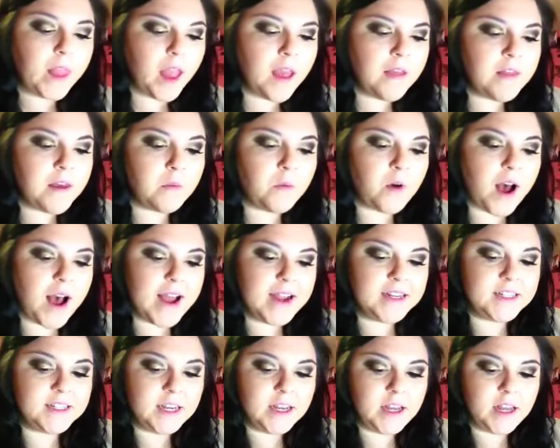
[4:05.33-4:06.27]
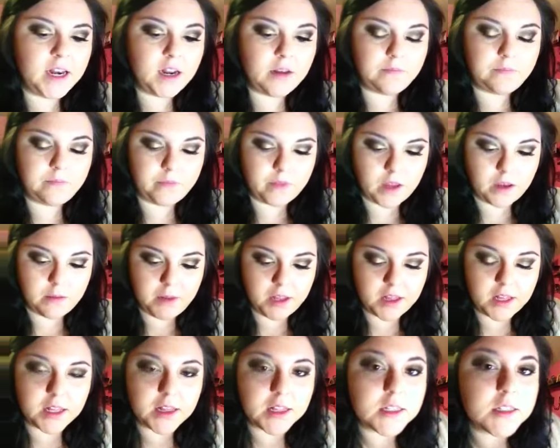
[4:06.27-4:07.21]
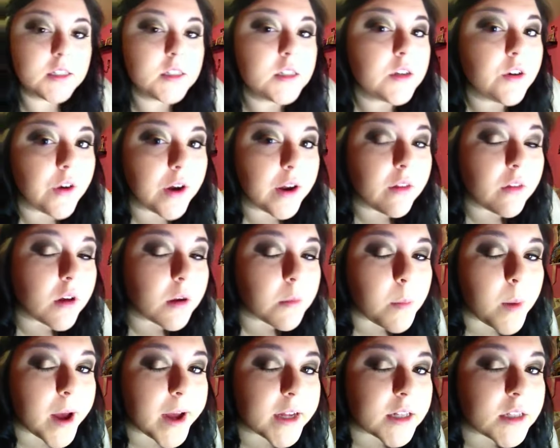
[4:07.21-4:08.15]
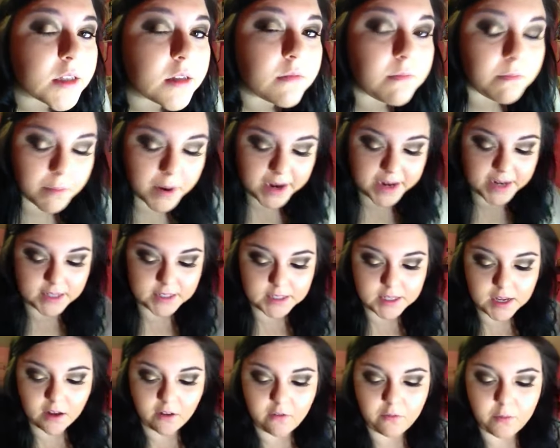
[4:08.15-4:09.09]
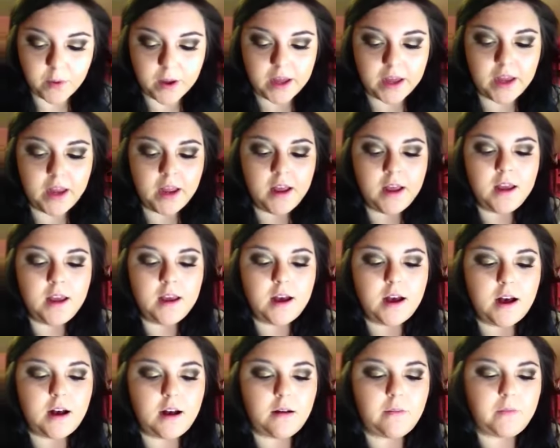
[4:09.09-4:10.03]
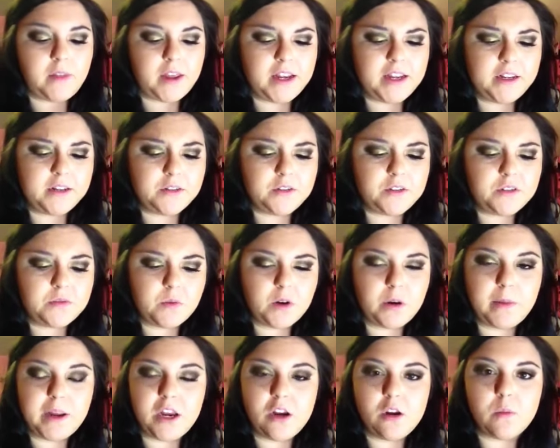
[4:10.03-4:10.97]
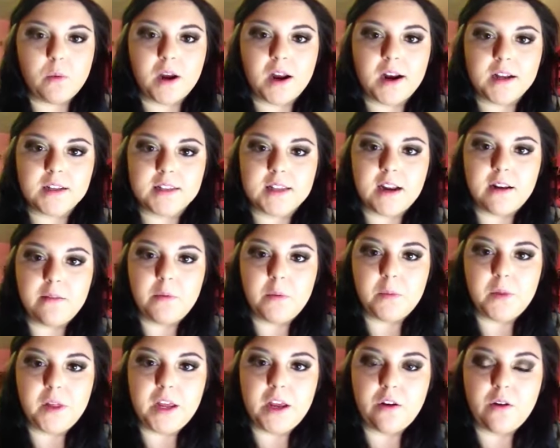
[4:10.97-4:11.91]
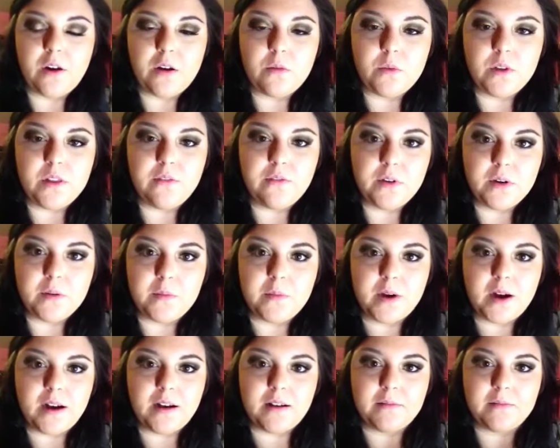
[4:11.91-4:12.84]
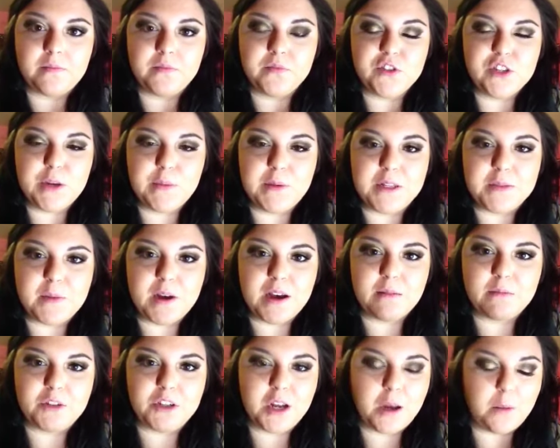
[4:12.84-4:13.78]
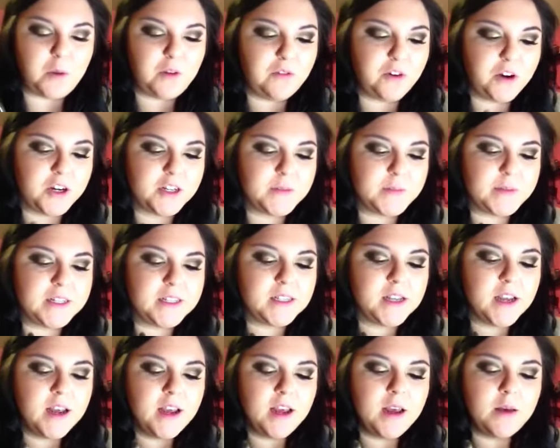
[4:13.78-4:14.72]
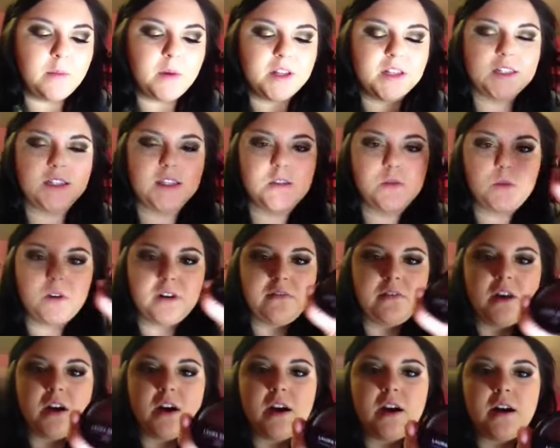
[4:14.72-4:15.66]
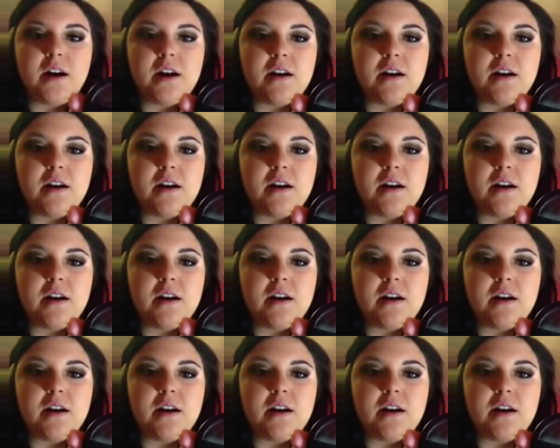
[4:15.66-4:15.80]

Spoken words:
And then what I did, I mean, like, this is a great look by itself, but I used one of my new products that I've been playing around with from Jamie's mom. She got me for Christmas. But this is one of the